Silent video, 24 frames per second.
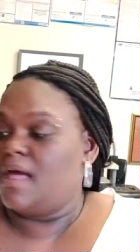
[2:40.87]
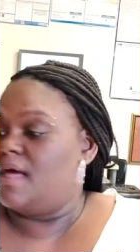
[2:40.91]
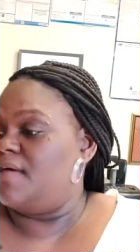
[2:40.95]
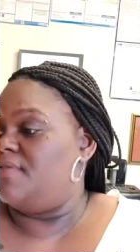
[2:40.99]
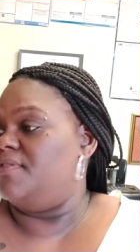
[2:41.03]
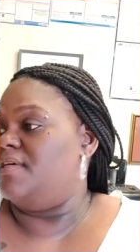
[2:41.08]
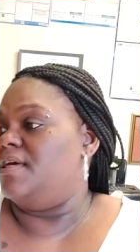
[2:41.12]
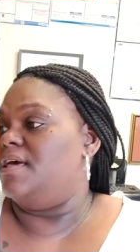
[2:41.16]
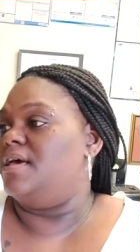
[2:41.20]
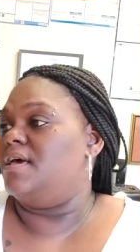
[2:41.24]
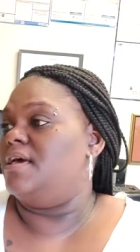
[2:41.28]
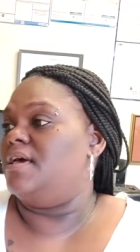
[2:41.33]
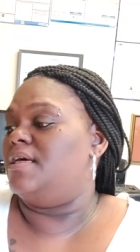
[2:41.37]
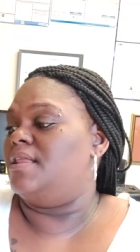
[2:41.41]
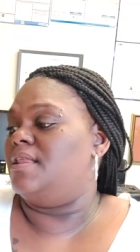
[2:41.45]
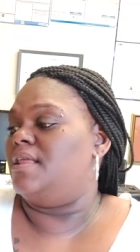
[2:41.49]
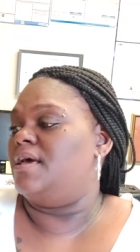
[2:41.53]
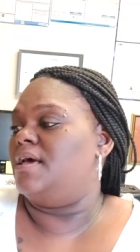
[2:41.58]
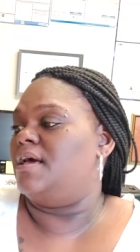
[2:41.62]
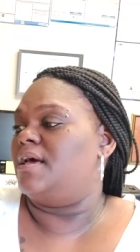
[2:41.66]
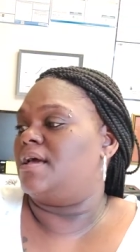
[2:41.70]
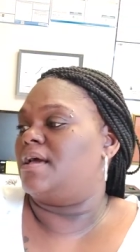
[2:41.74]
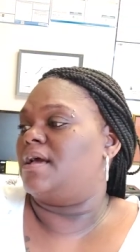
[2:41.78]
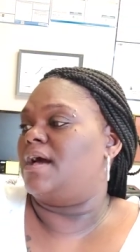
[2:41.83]
And
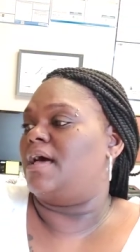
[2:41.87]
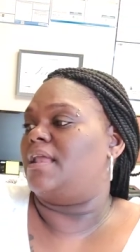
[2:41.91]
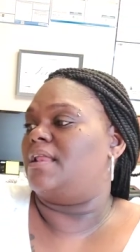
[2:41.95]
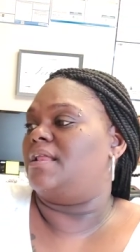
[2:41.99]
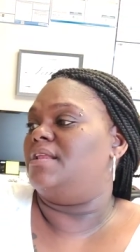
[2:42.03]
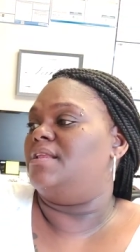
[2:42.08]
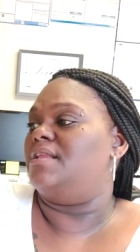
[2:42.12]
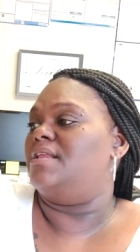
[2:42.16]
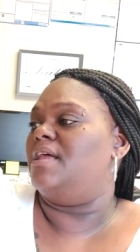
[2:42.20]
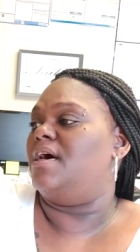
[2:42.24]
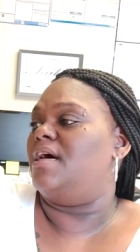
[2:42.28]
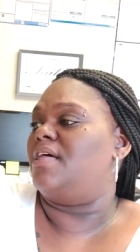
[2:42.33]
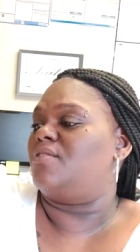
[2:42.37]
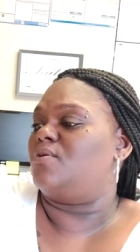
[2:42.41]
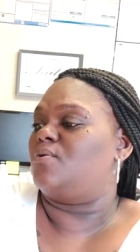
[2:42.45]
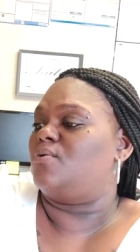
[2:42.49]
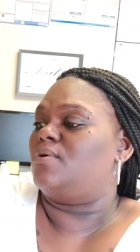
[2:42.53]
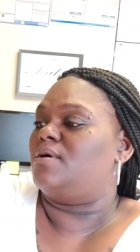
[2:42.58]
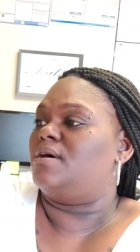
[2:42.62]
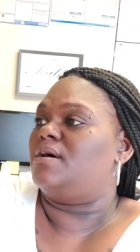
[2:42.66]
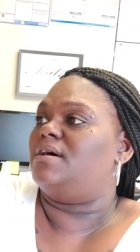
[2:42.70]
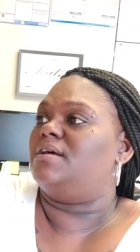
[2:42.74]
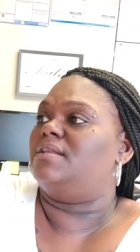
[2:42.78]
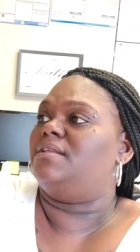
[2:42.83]
then got another
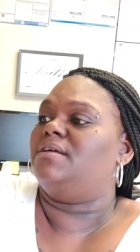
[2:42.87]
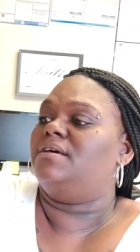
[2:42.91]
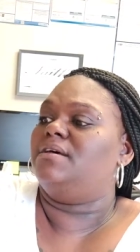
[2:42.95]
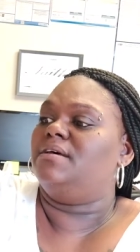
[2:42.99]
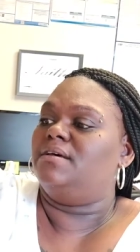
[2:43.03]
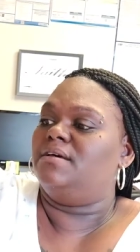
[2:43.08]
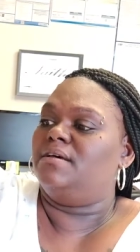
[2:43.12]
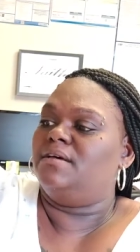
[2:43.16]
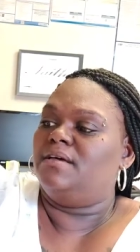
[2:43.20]
one,